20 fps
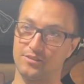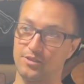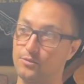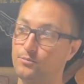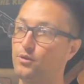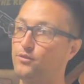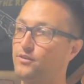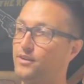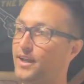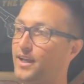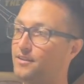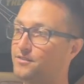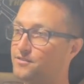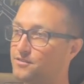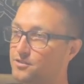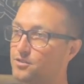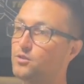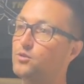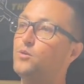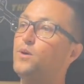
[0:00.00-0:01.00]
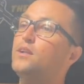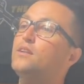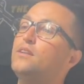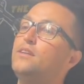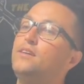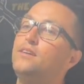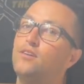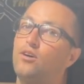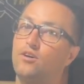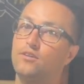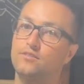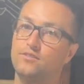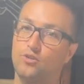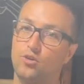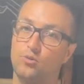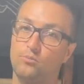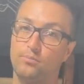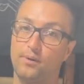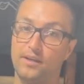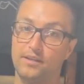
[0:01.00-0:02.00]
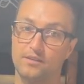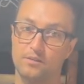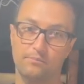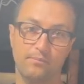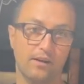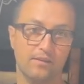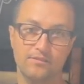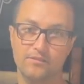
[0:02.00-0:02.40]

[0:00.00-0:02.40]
You're moving your hands too quickly, causing the whole bike to bounce